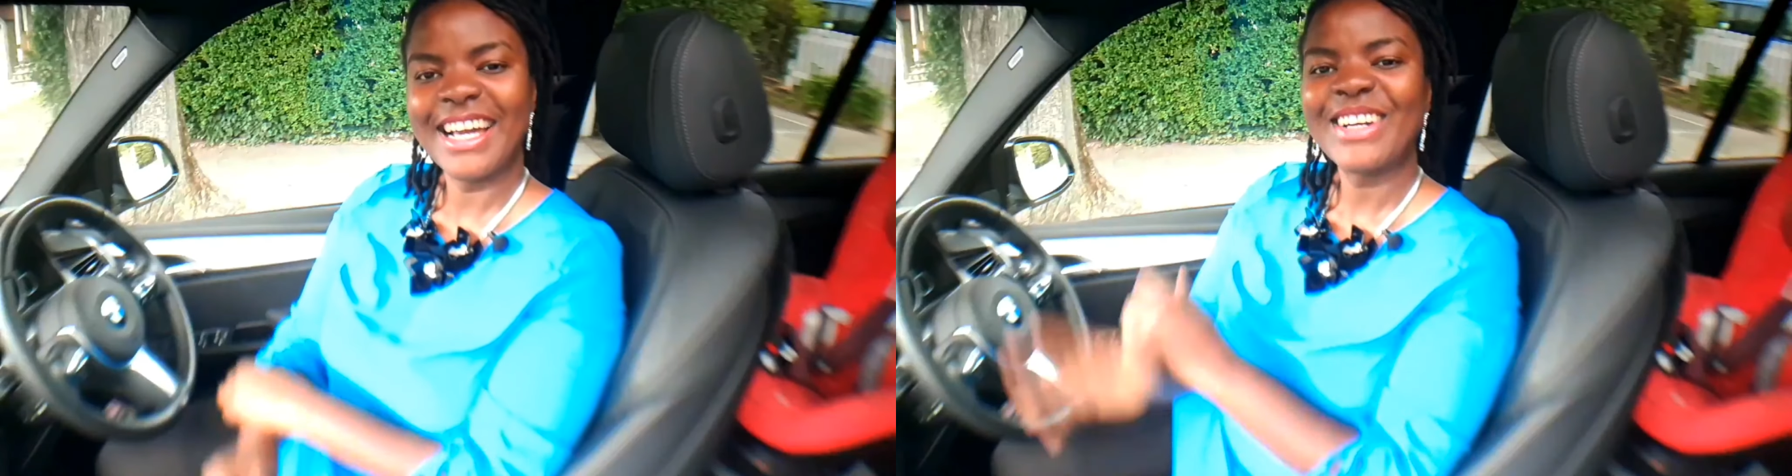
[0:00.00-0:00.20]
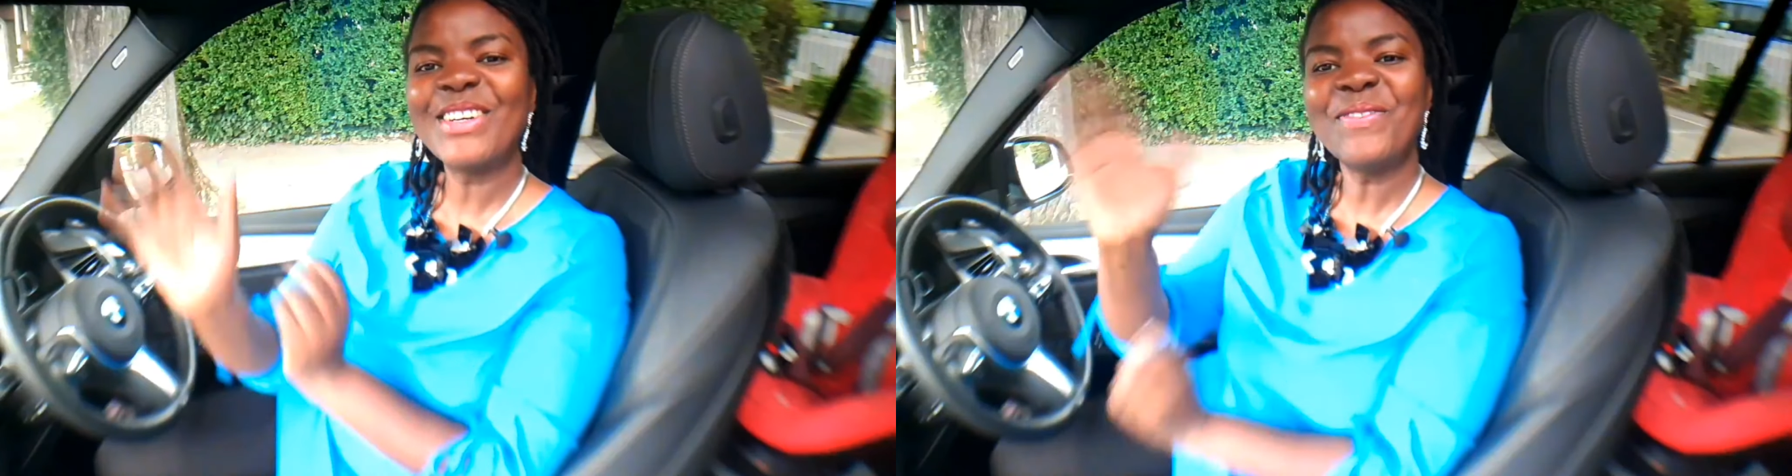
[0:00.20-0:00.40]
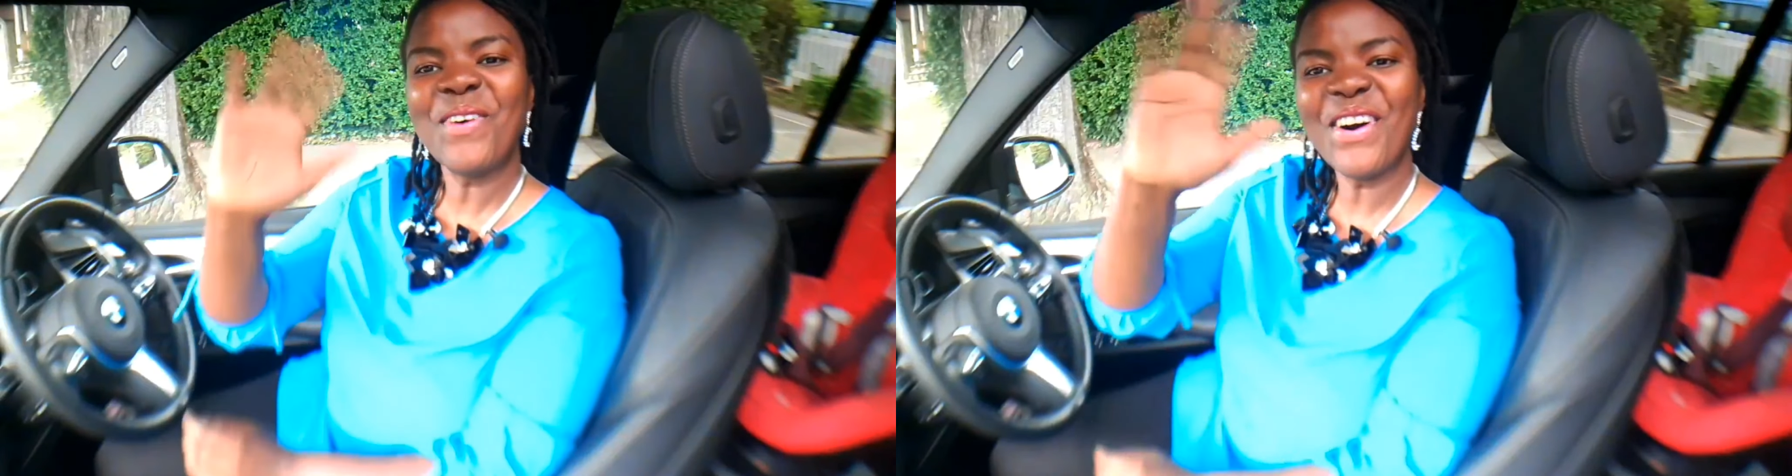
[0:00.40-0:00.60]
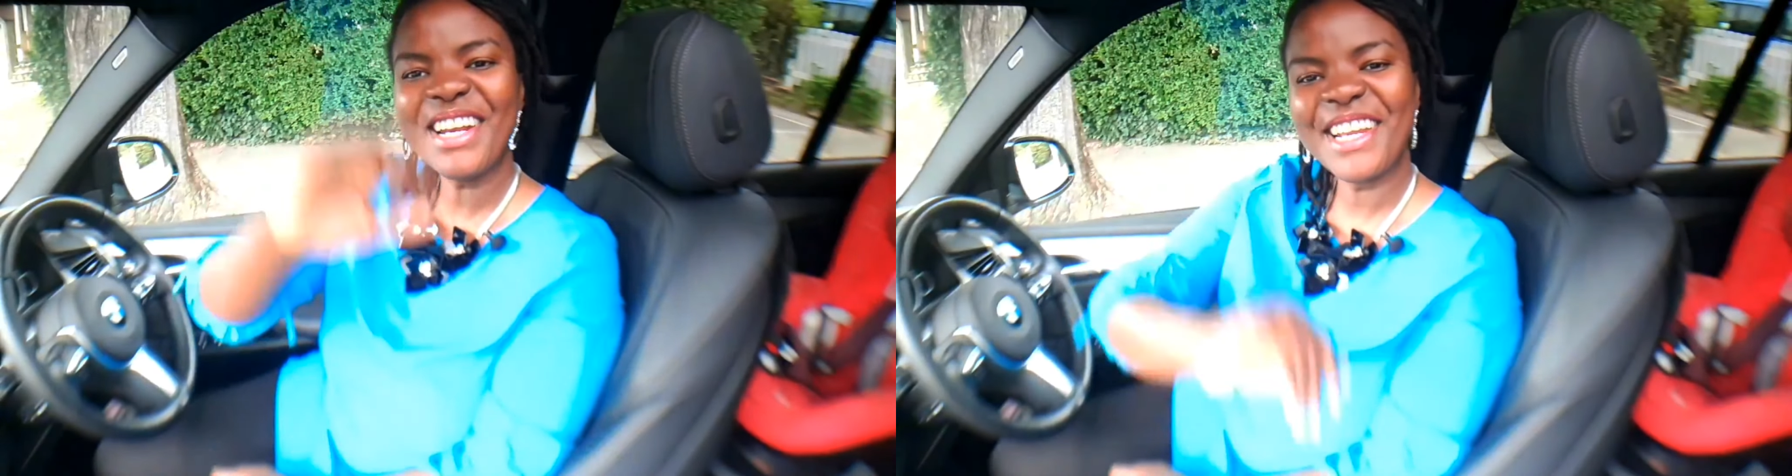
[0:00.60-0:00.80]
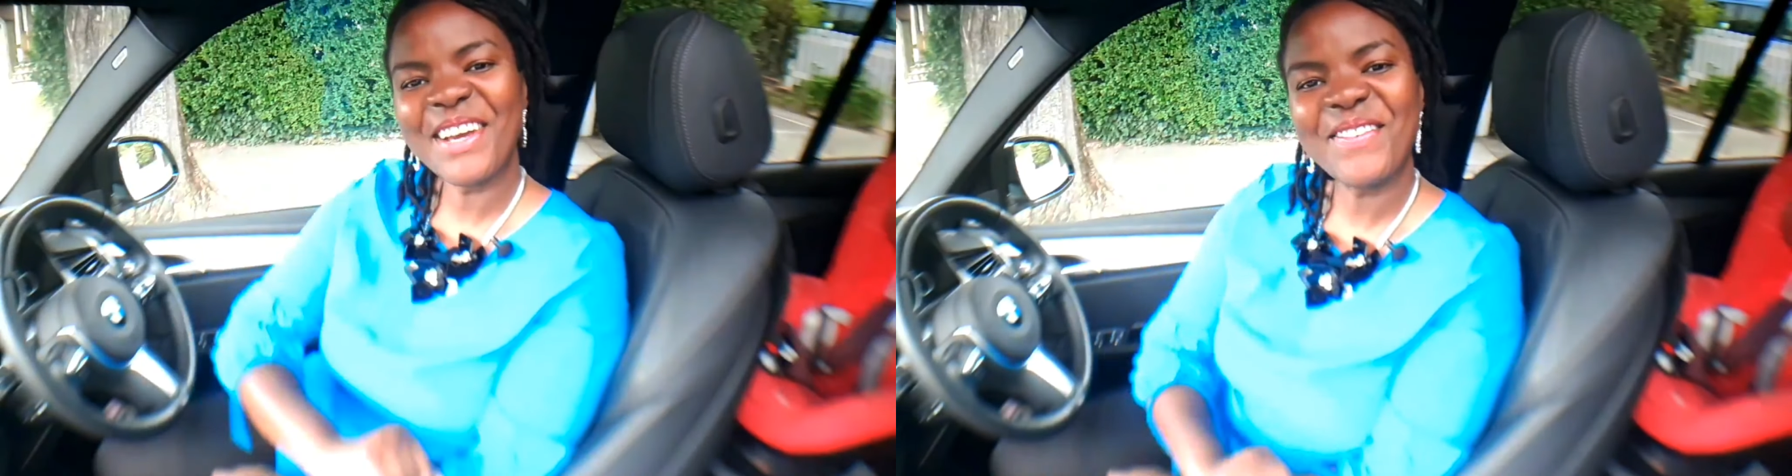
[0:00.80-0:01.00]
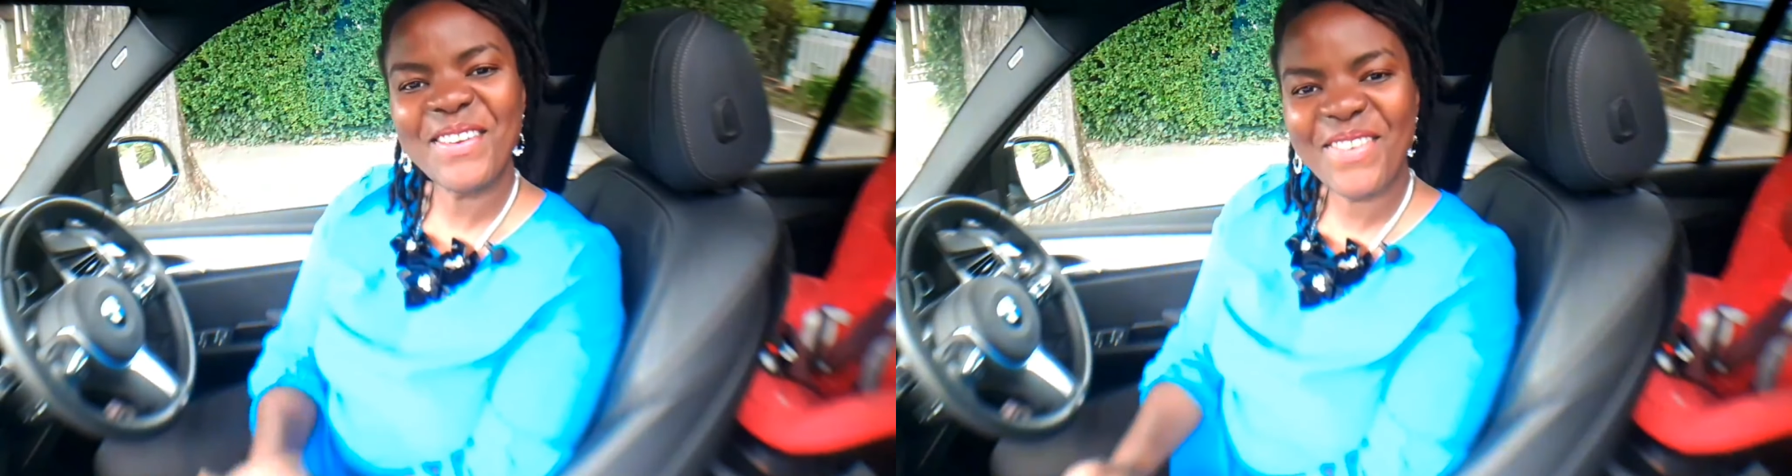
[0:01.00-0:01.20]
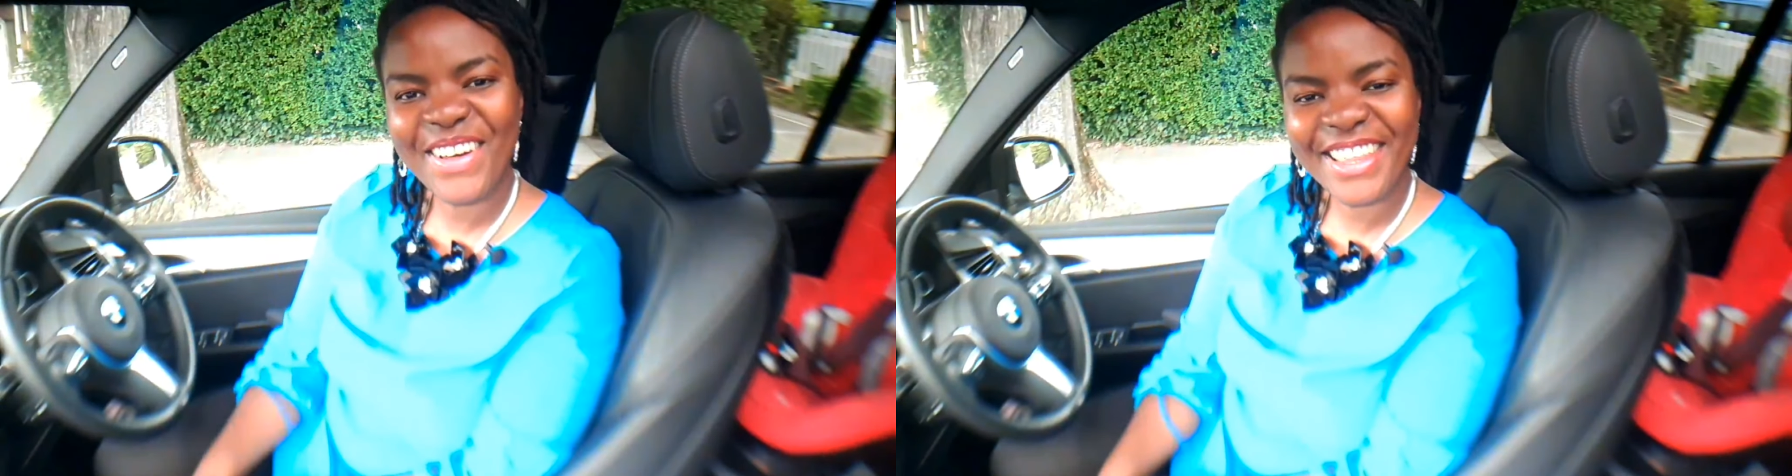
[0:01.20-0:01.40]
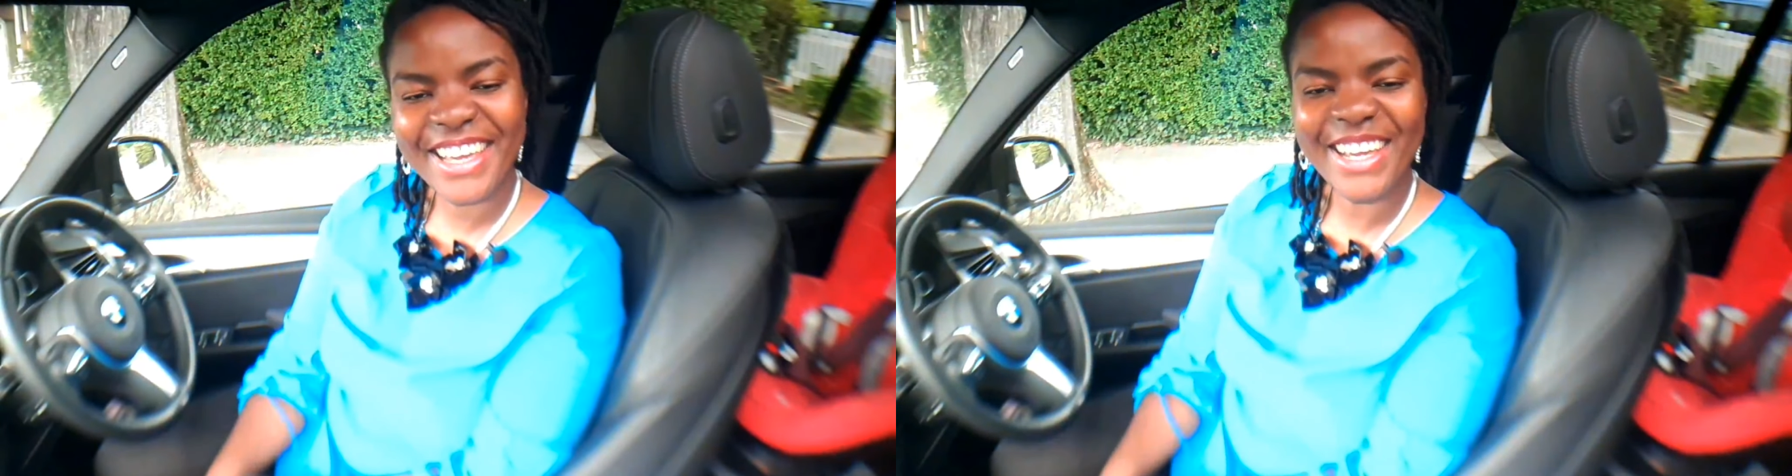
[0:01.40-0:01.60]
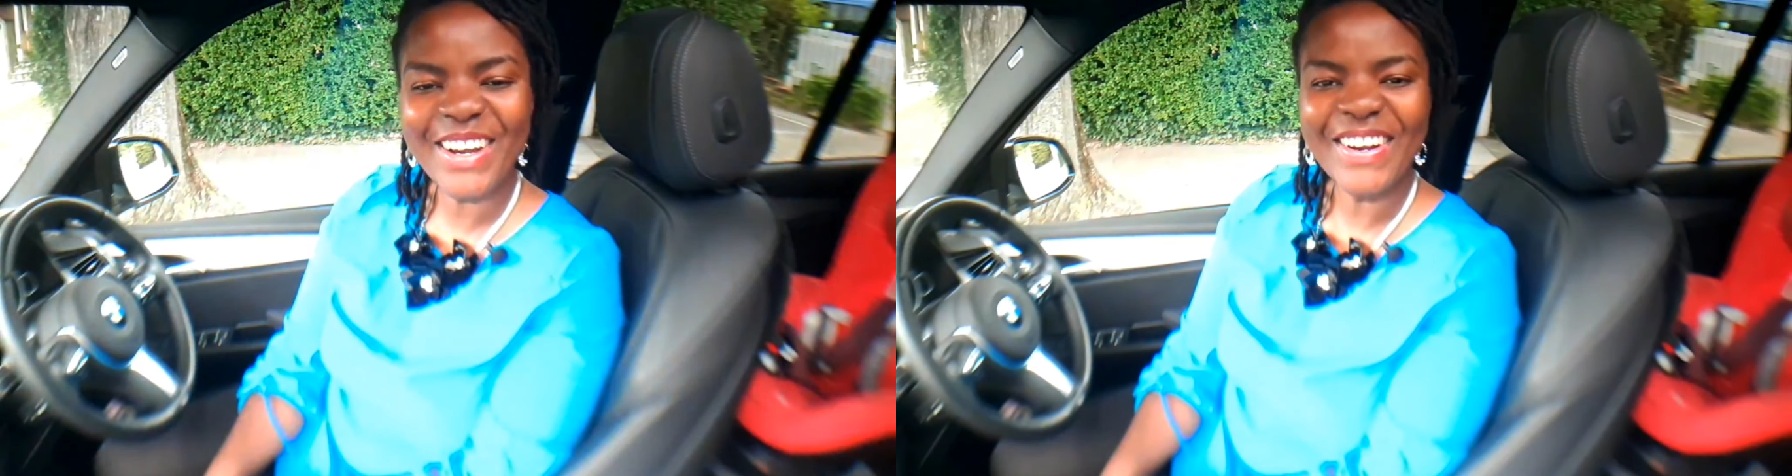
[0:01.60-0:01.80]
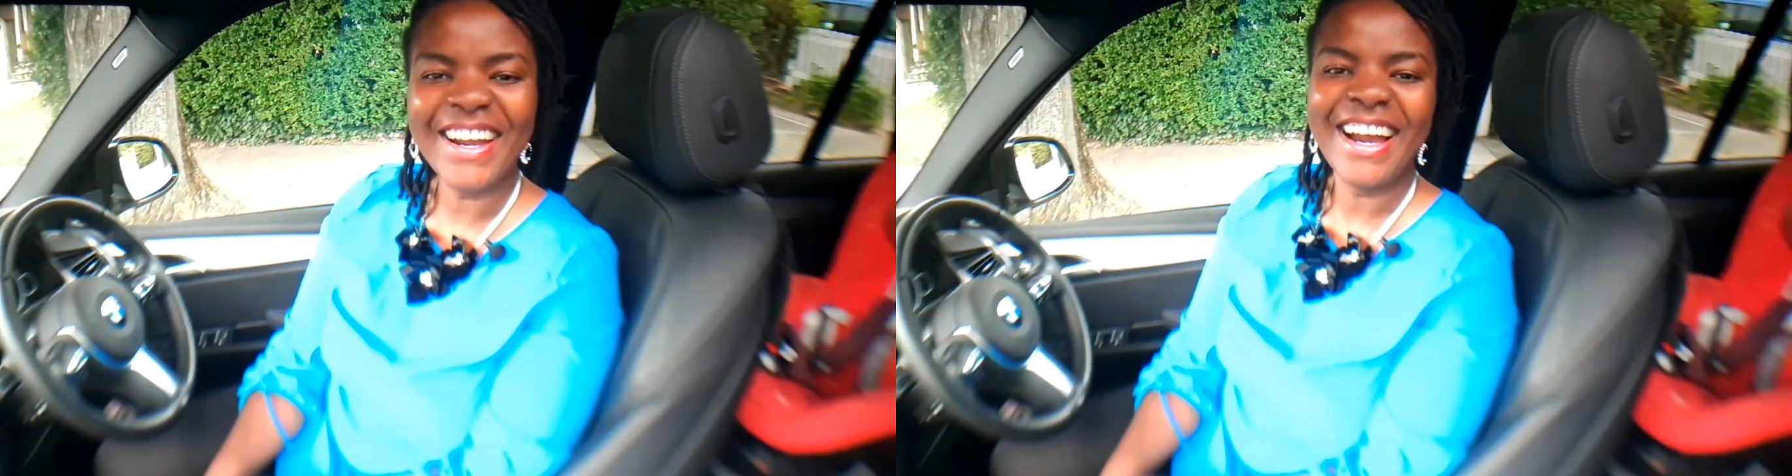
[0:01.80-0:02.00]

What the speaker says: Good morning, everybody.